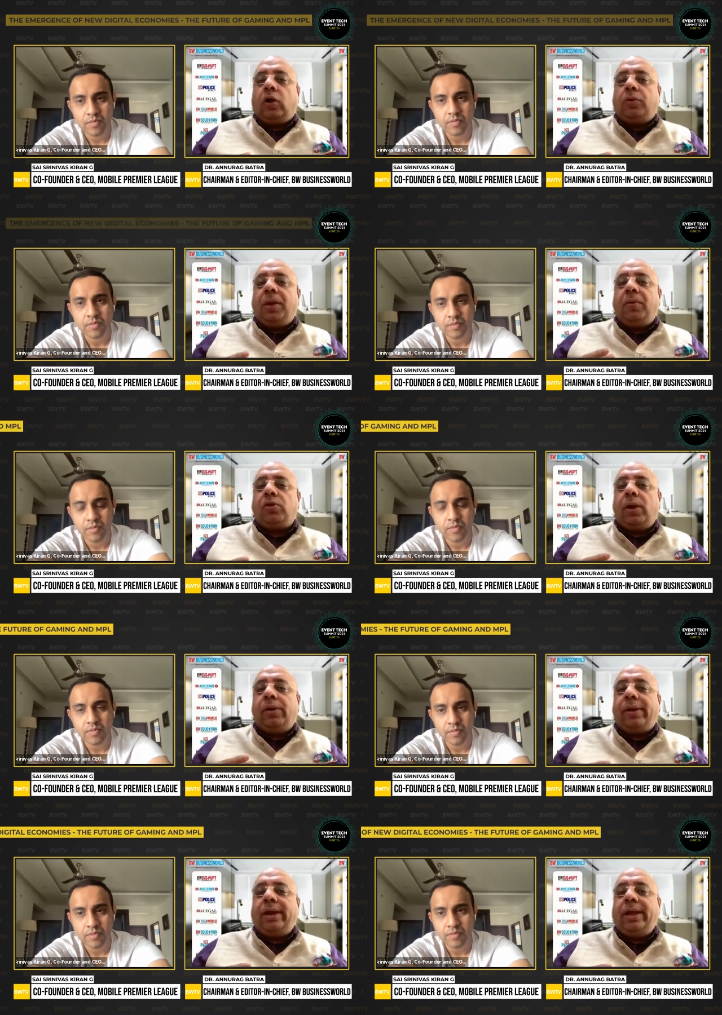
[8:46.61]
Speaker 1: economy, which will
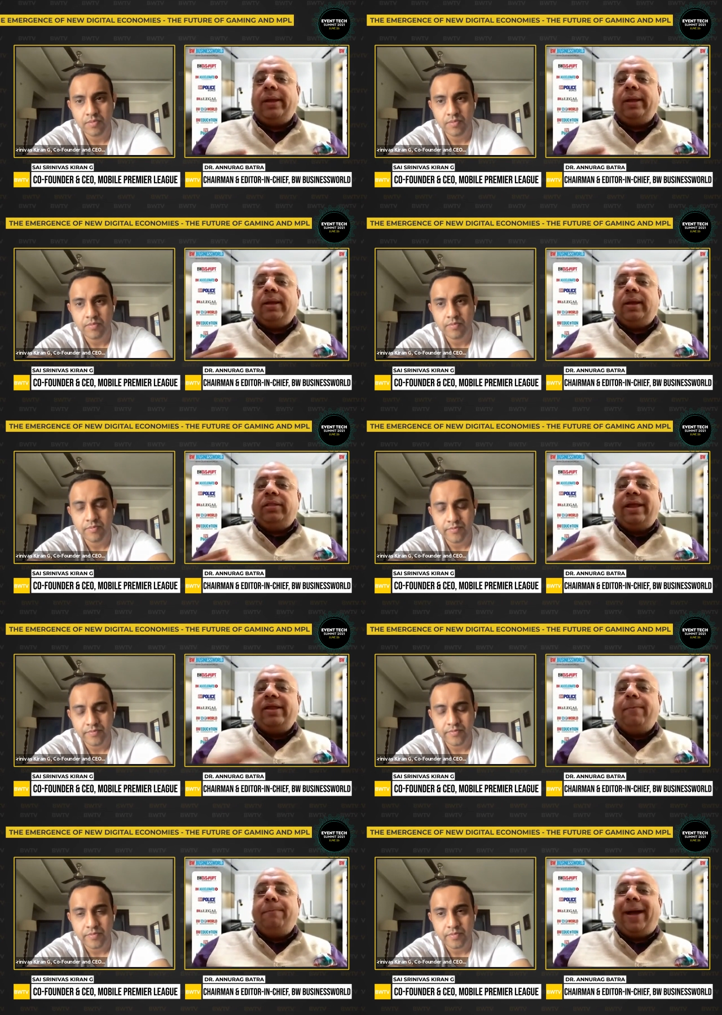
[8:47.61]
really then
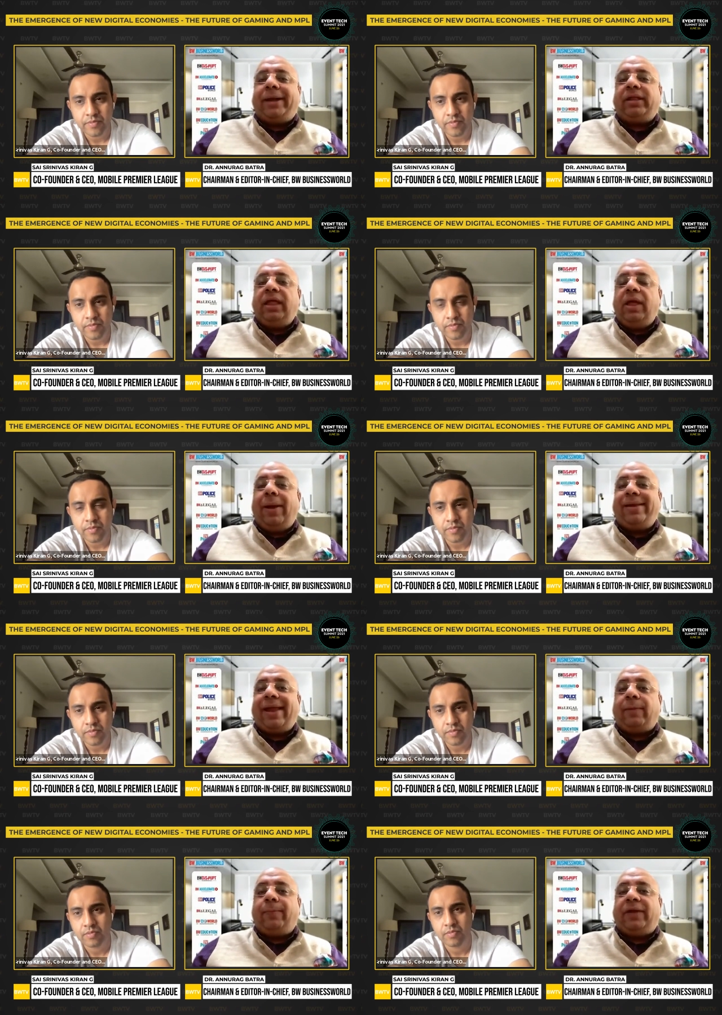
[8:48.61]
impact the event
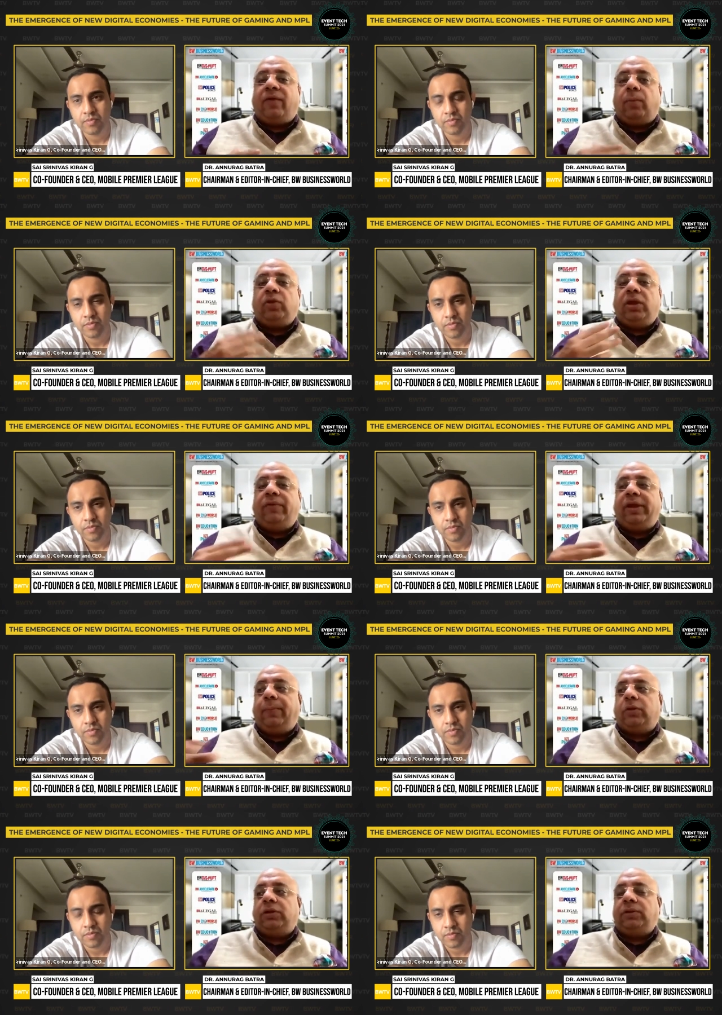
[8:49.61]
tech platform in a very
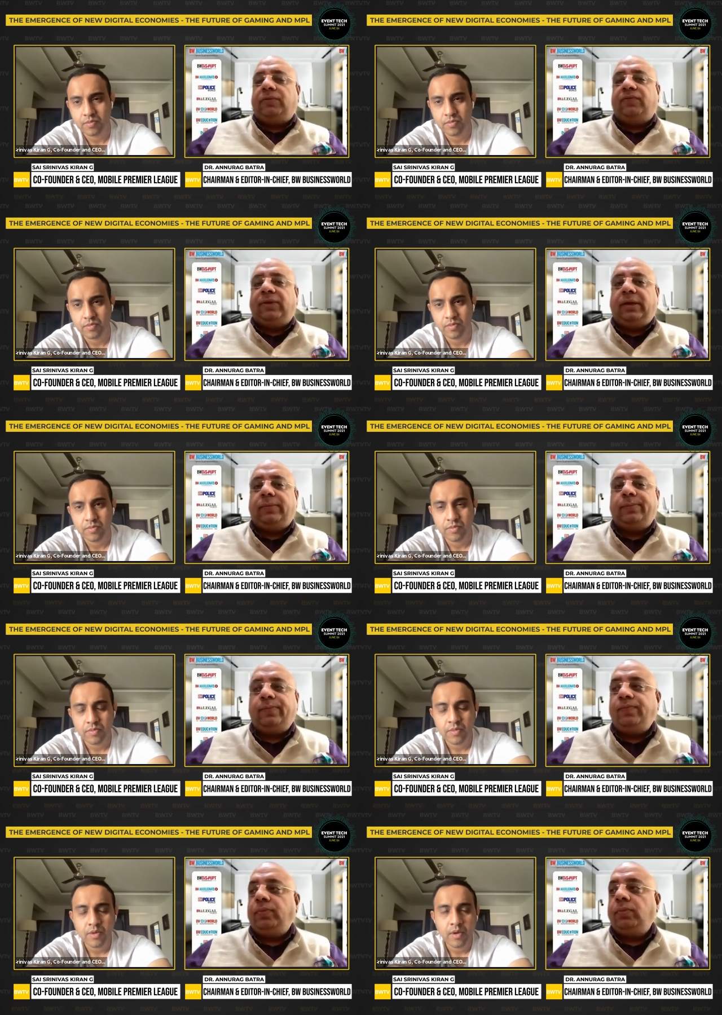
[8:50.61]
positive way.
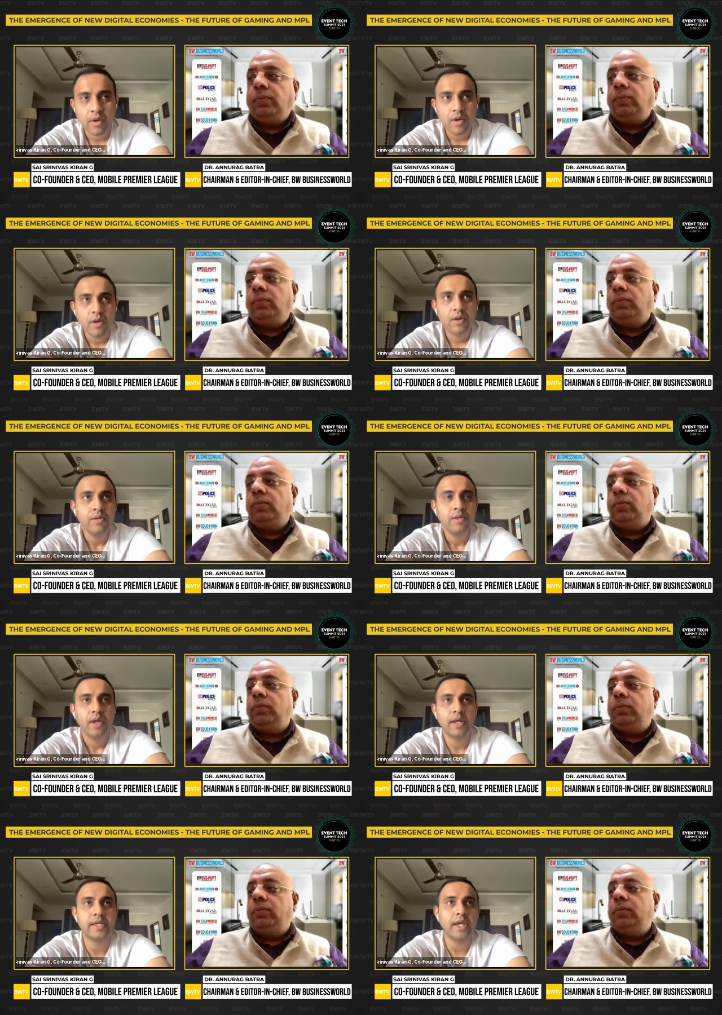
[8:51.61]

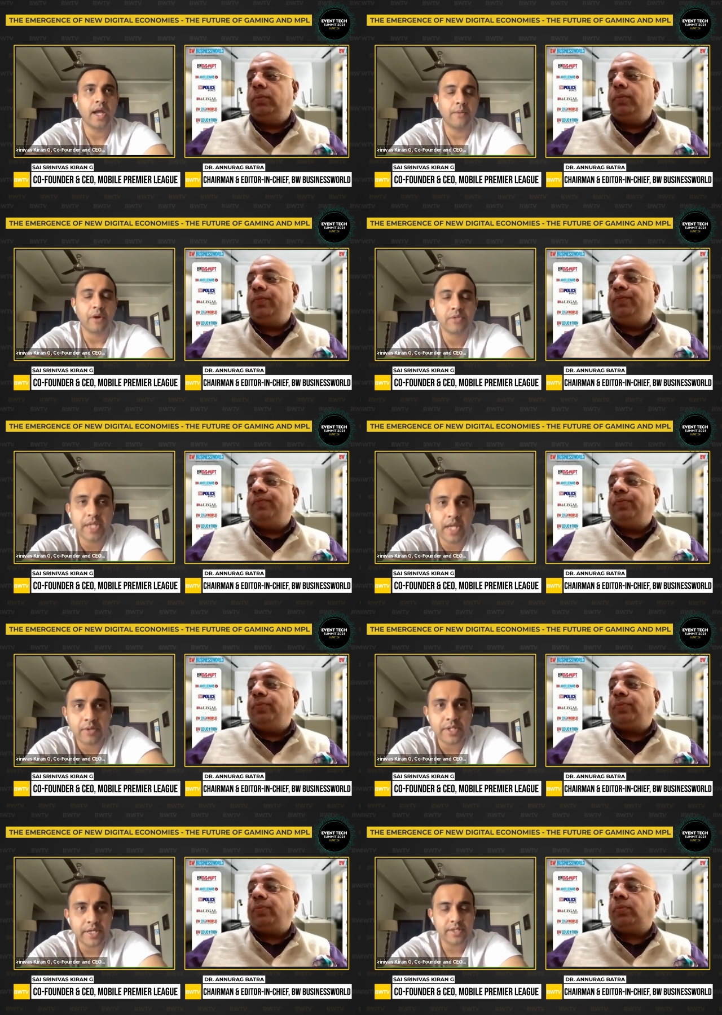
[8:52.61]
Speaker 2: I think
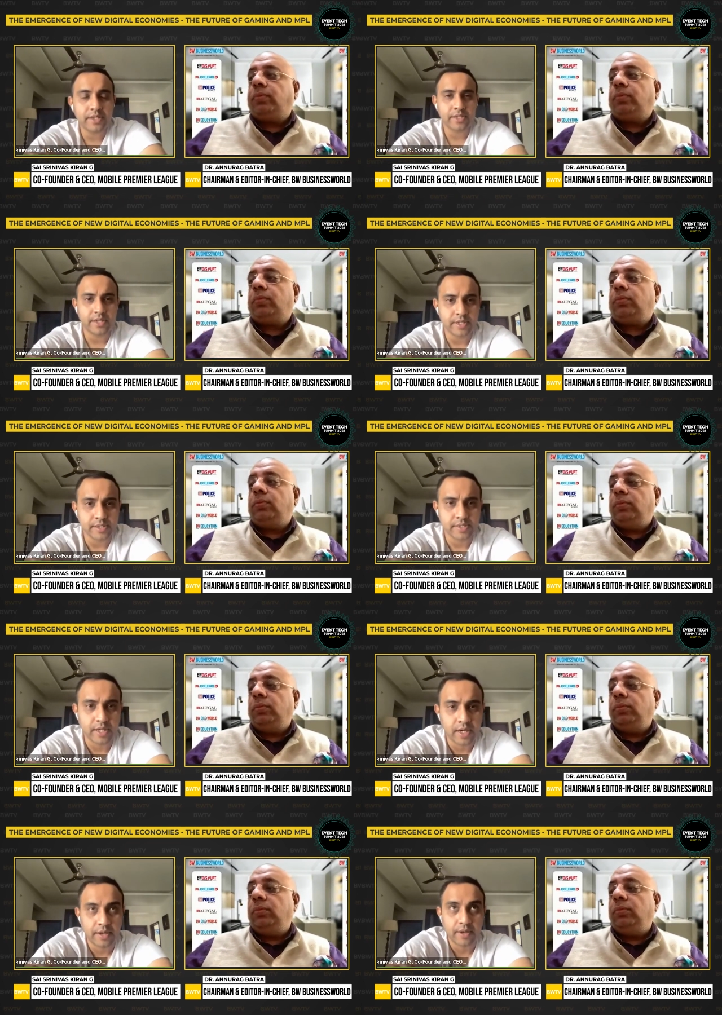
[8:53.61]
outside of these things,
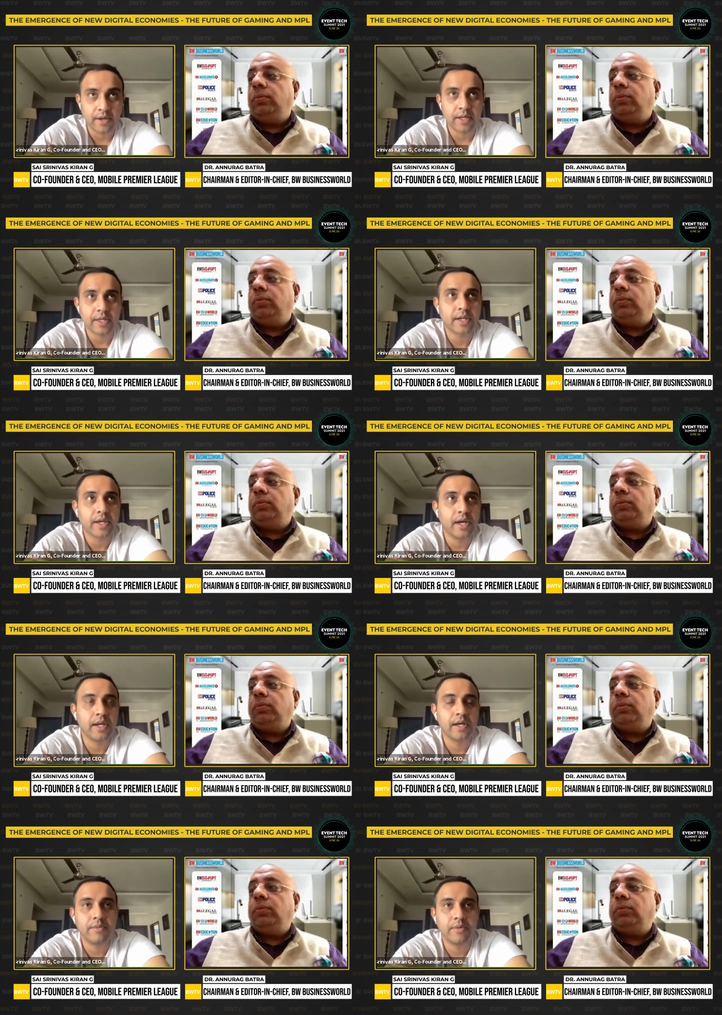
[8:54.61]
uh, I think
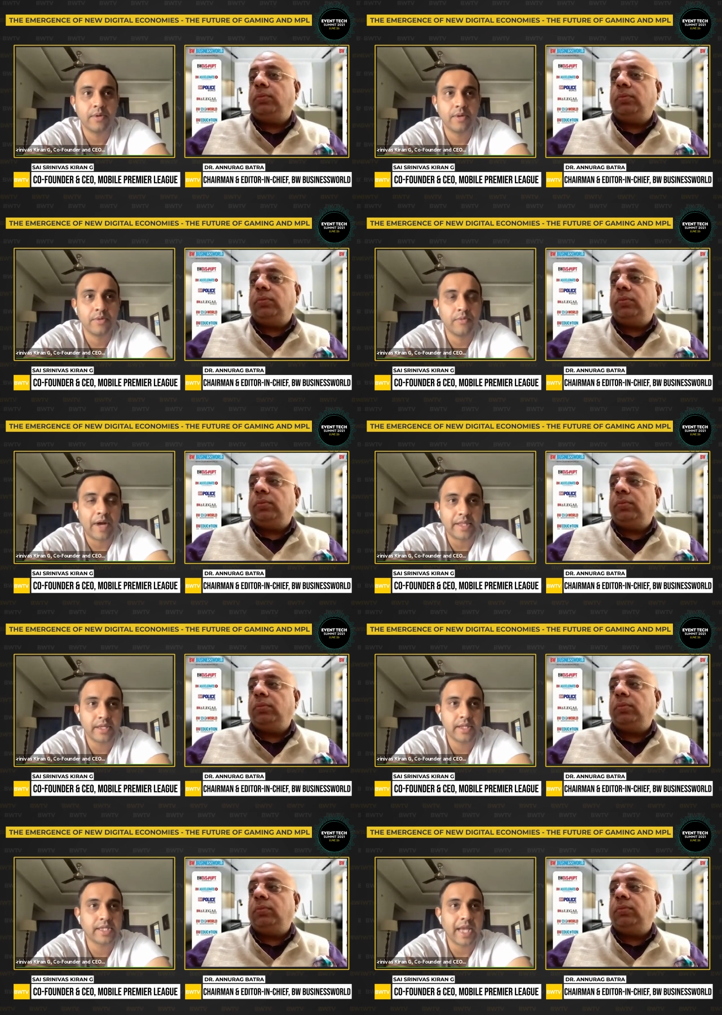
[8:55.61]
uh, one
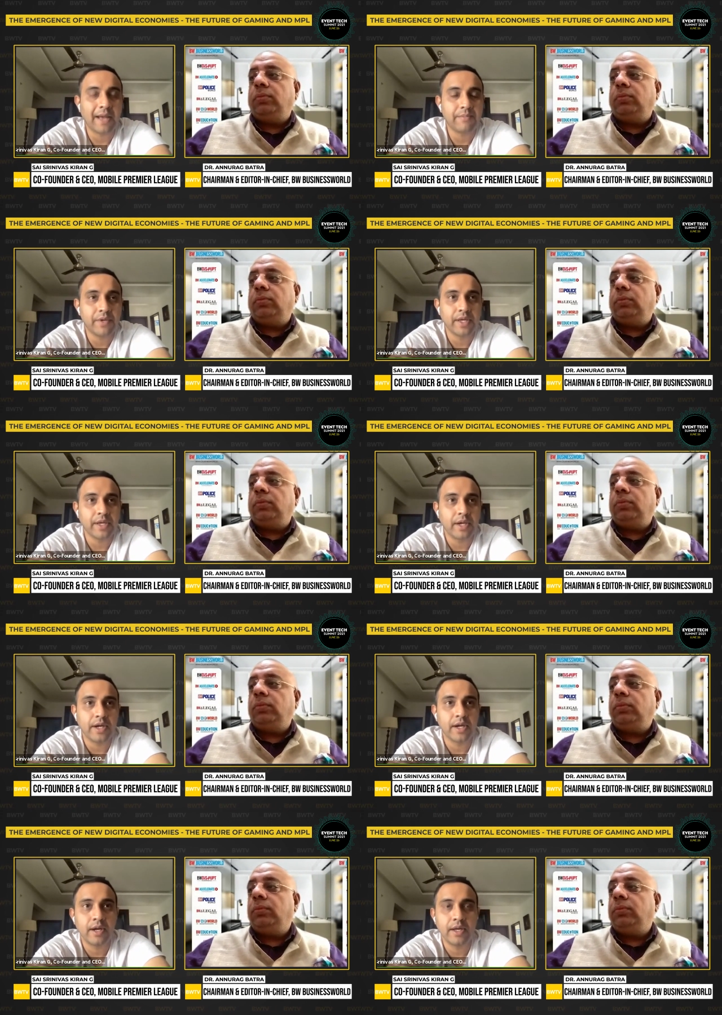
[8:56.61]
thing that's happening
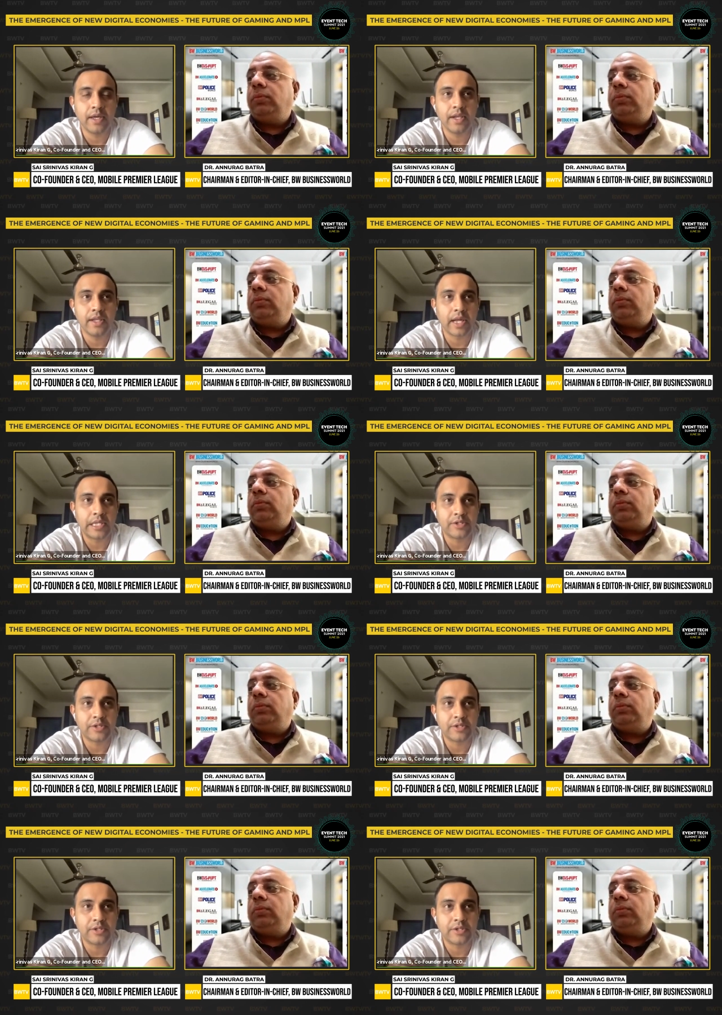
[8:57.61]
uh, in the